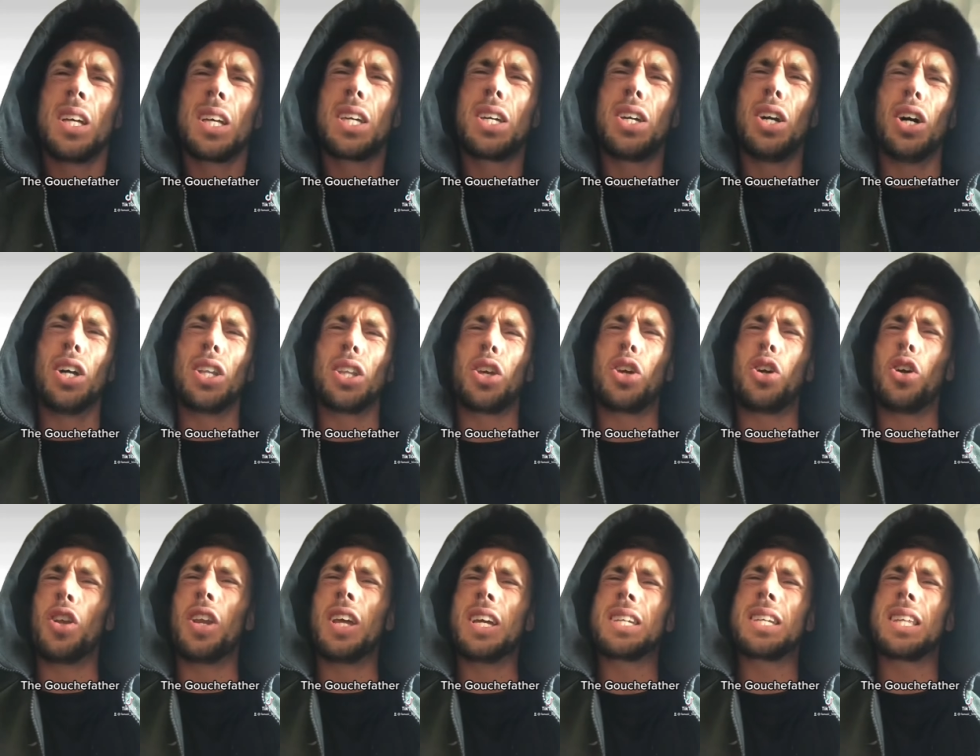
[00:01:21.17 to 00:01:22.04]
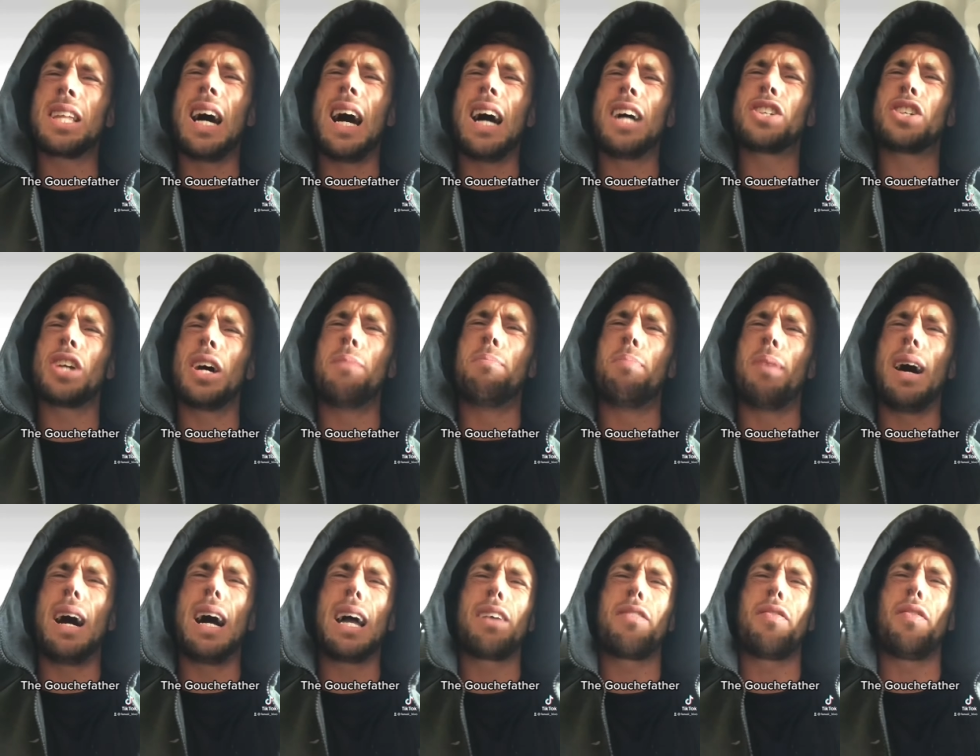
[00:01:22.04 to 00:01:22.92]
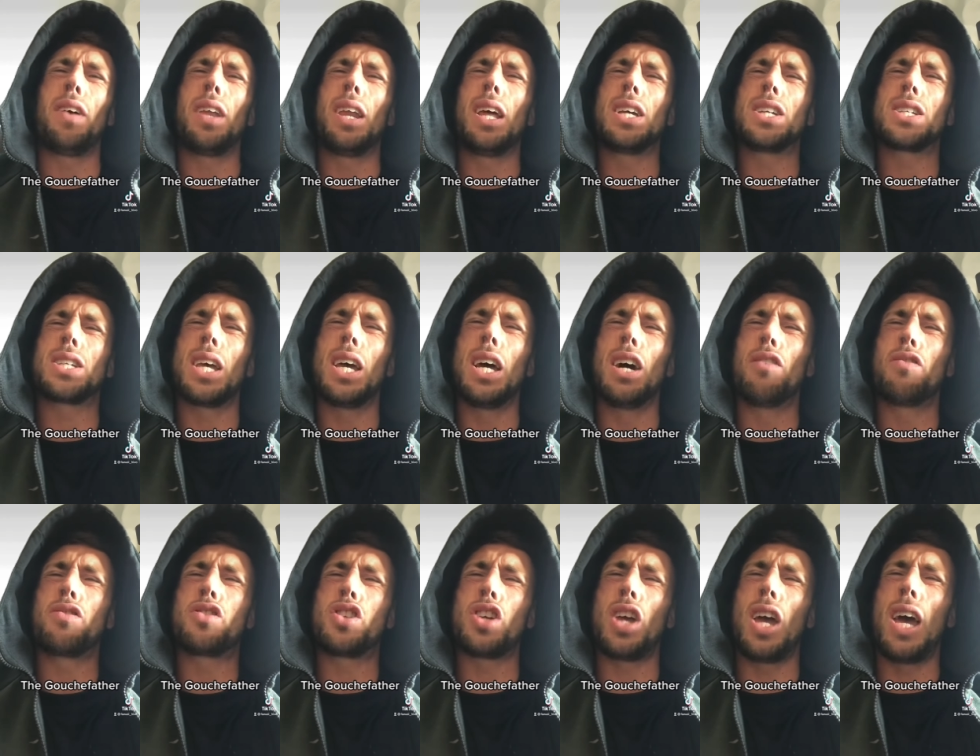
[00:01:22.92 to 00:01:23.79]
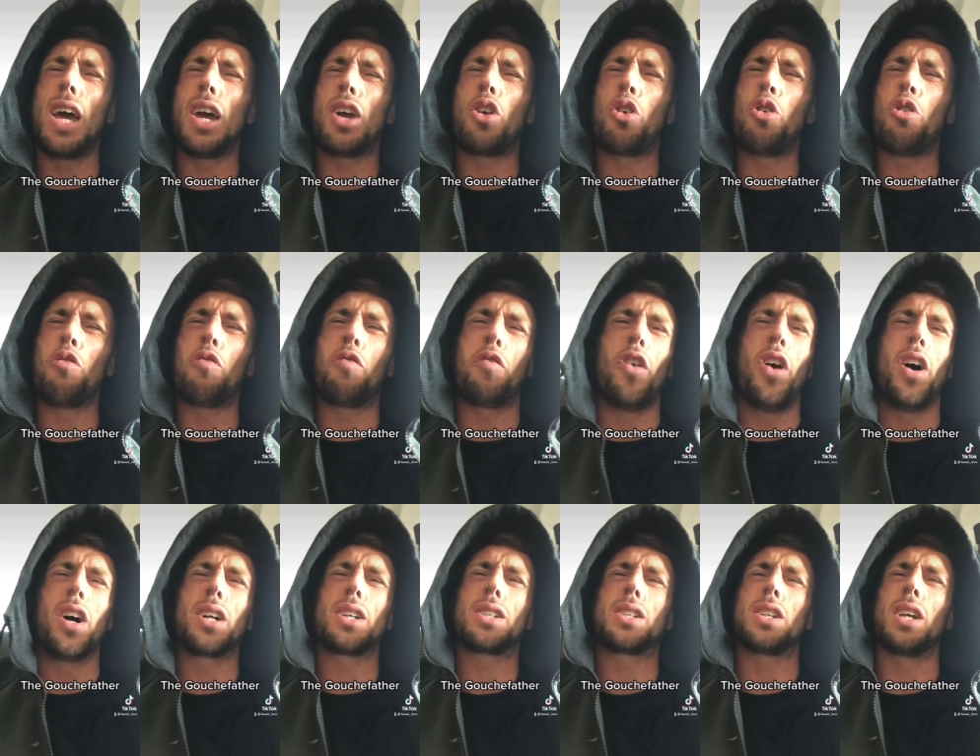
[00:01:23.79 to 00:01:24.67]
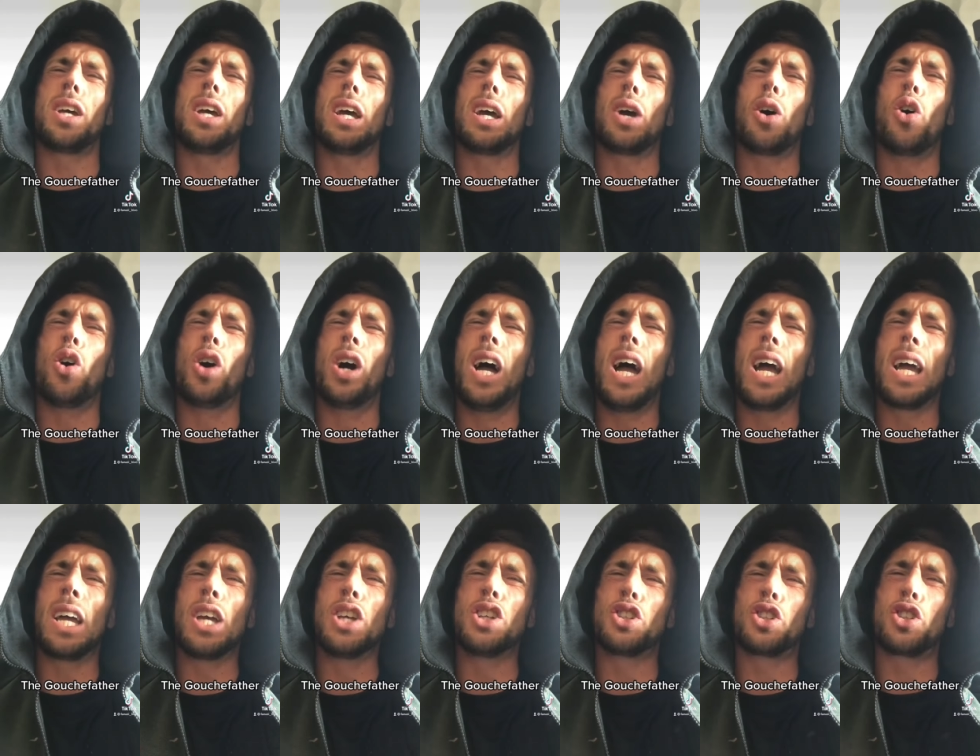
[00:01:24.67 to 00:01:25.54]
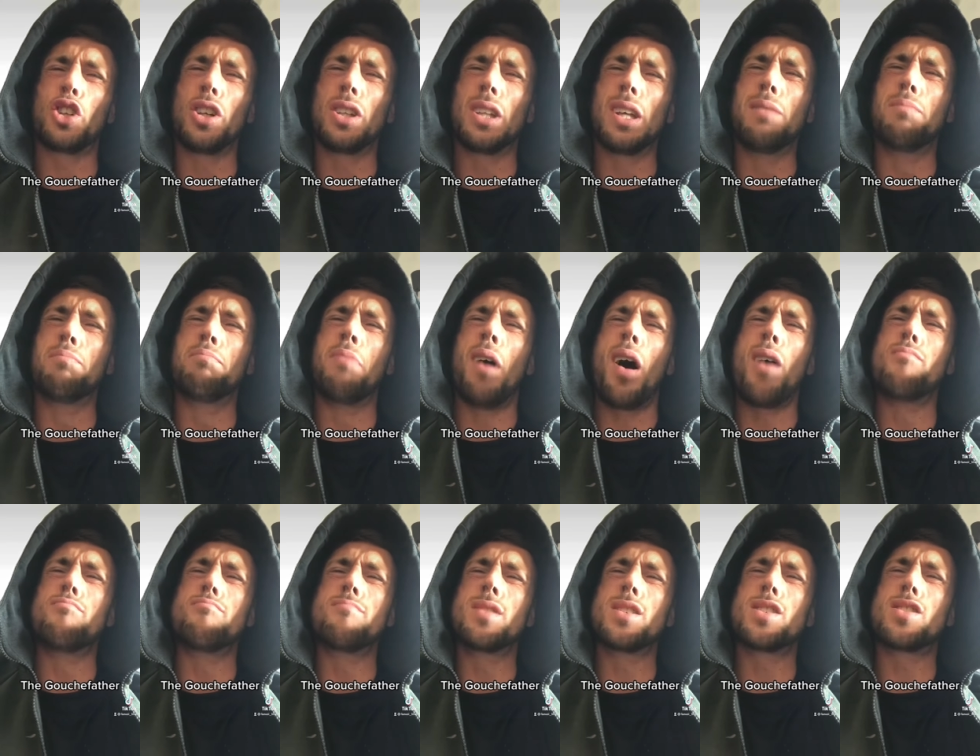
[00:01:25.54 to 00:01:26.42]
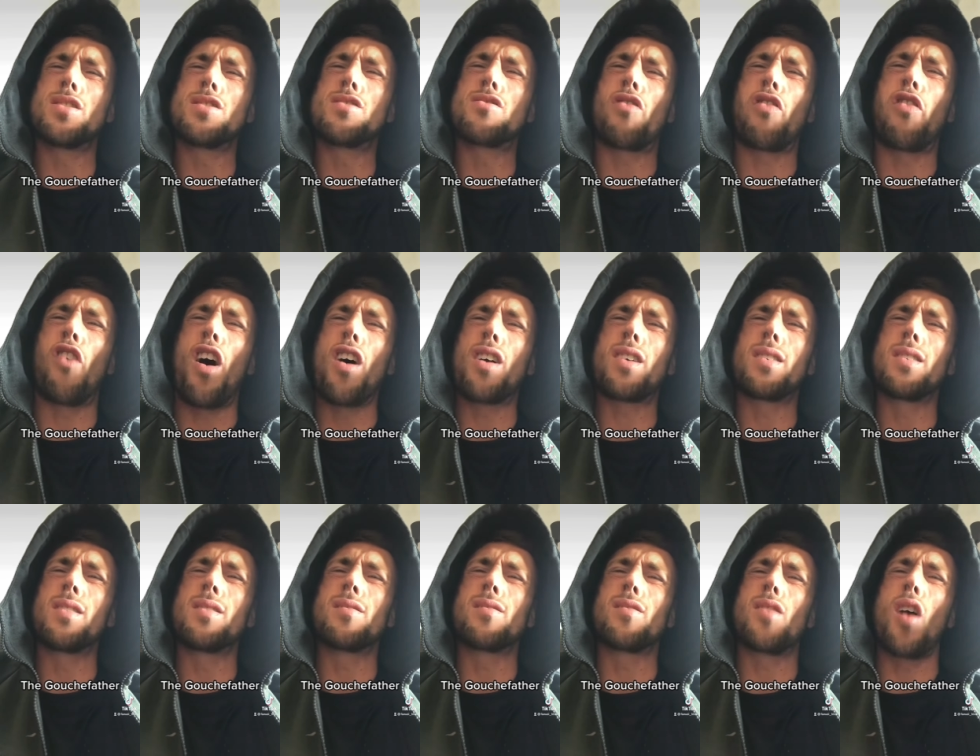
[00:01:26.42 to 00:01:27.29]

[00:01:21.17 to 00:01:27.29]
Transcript: Cunt could he snatch a bag for himself, check out fuck's sake. Only thing he's good at bumping is his fucking